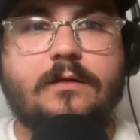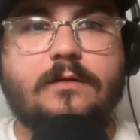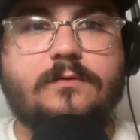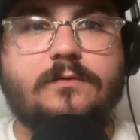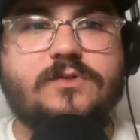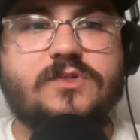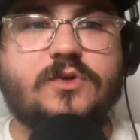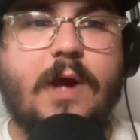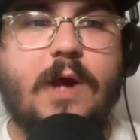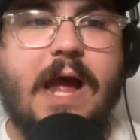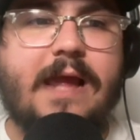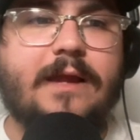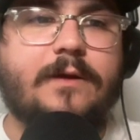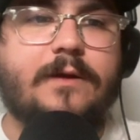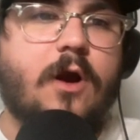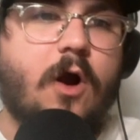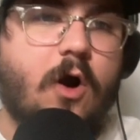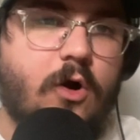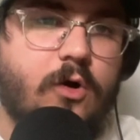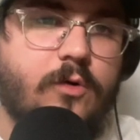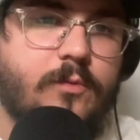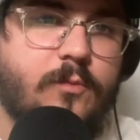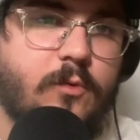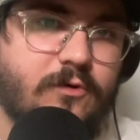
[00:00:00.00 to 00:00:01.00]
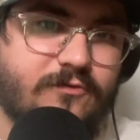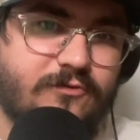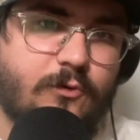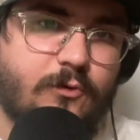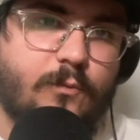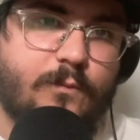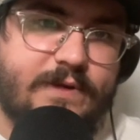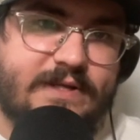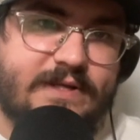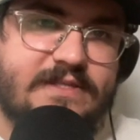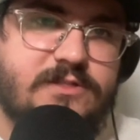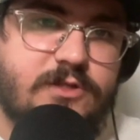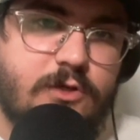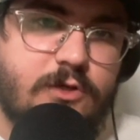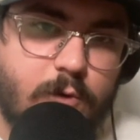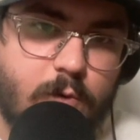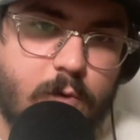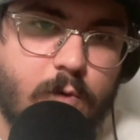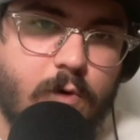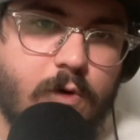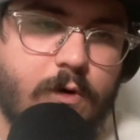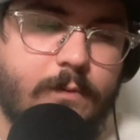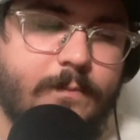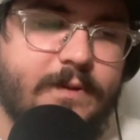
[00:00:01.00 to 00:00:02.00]
So I call it more of a
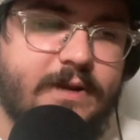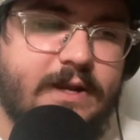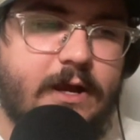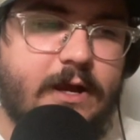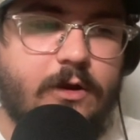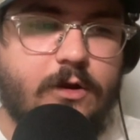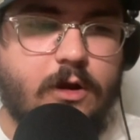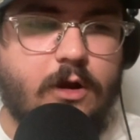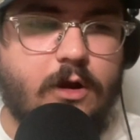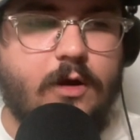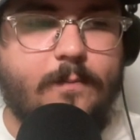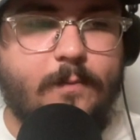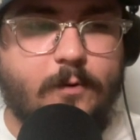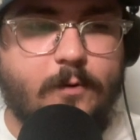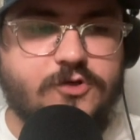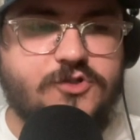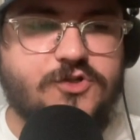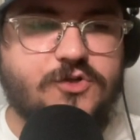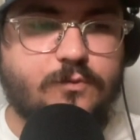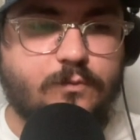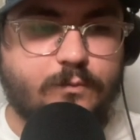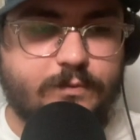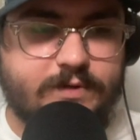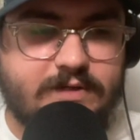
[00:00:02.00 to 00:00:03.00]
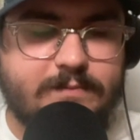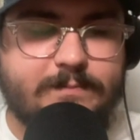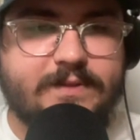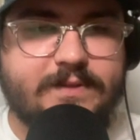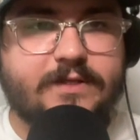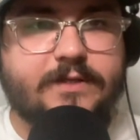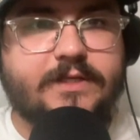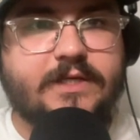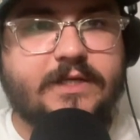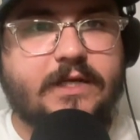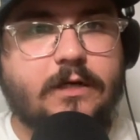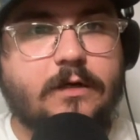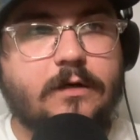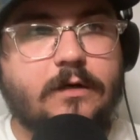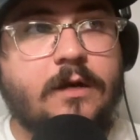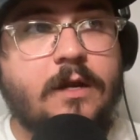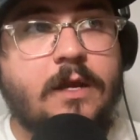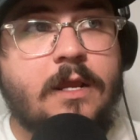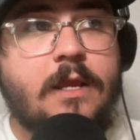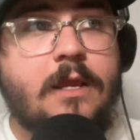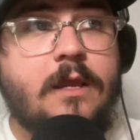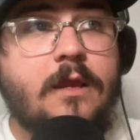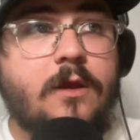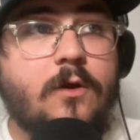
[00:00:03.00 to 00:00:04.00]
retool, but I'll call it partial rebuild here,
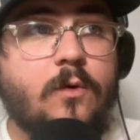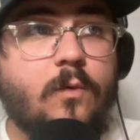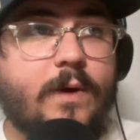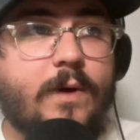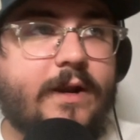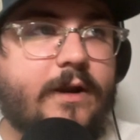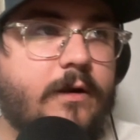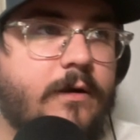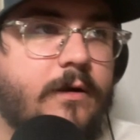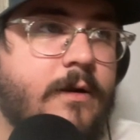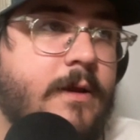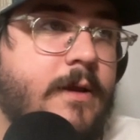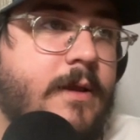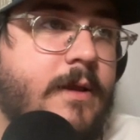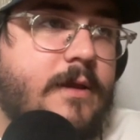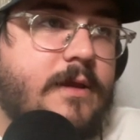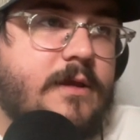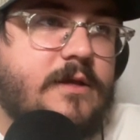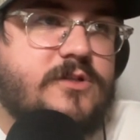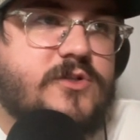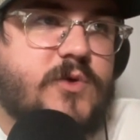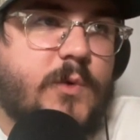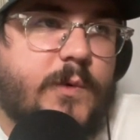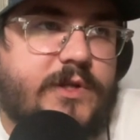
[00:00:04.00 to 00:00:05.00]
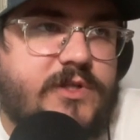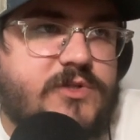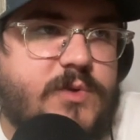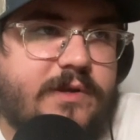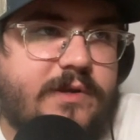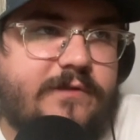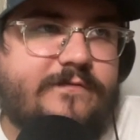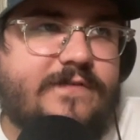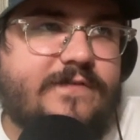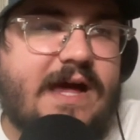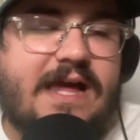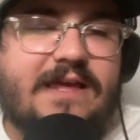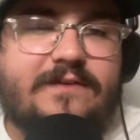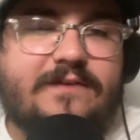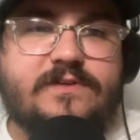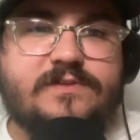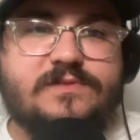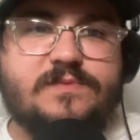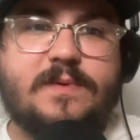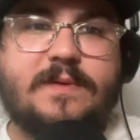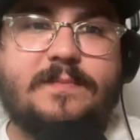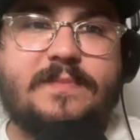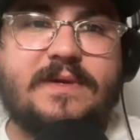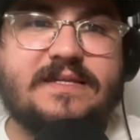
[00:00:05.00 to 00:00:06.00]
where 2025
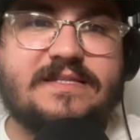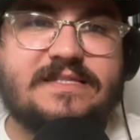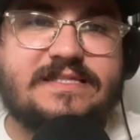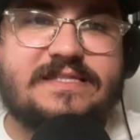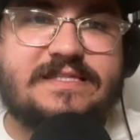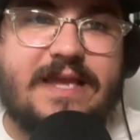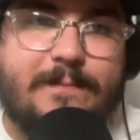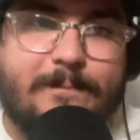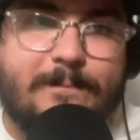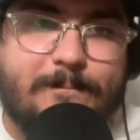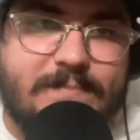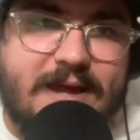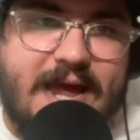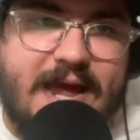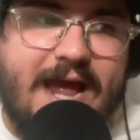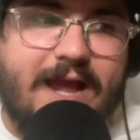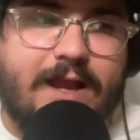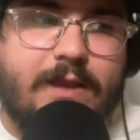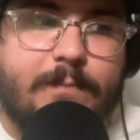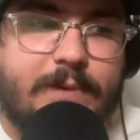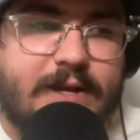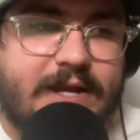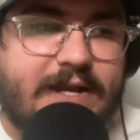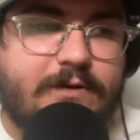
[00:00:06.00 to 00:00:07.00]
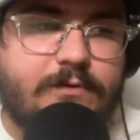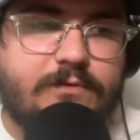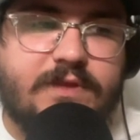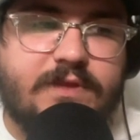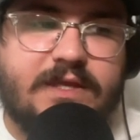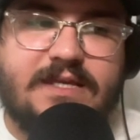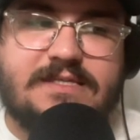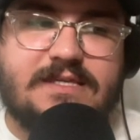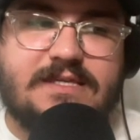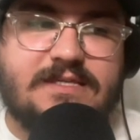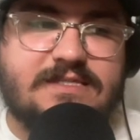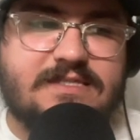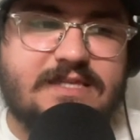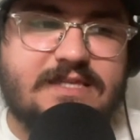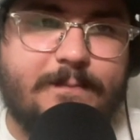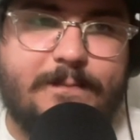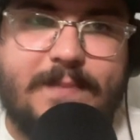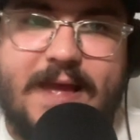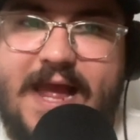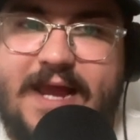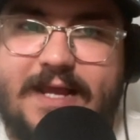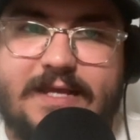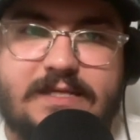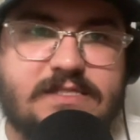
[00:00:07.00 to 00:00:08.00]
is maybe a step back, but I don't think it's a step
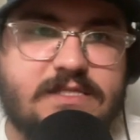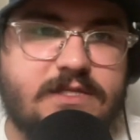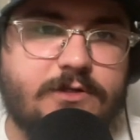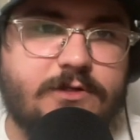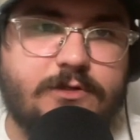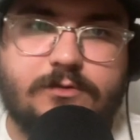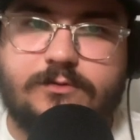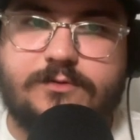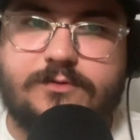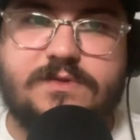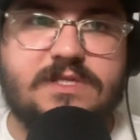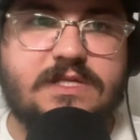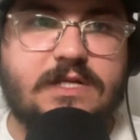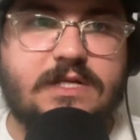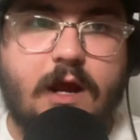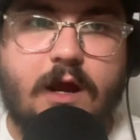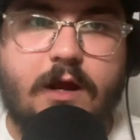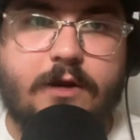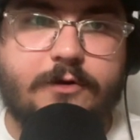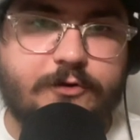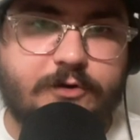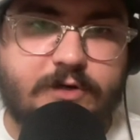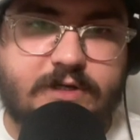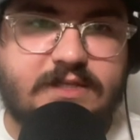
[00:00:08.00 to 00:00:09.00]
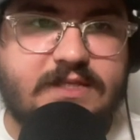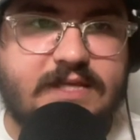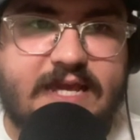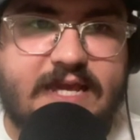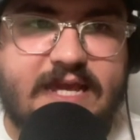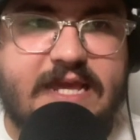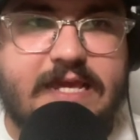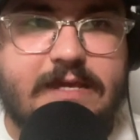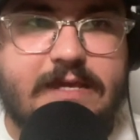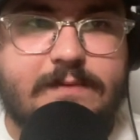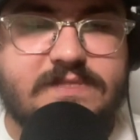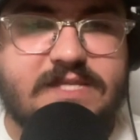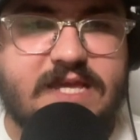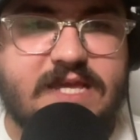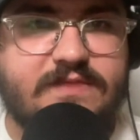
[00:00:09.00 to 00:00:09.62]
back as in you're losing 100 games.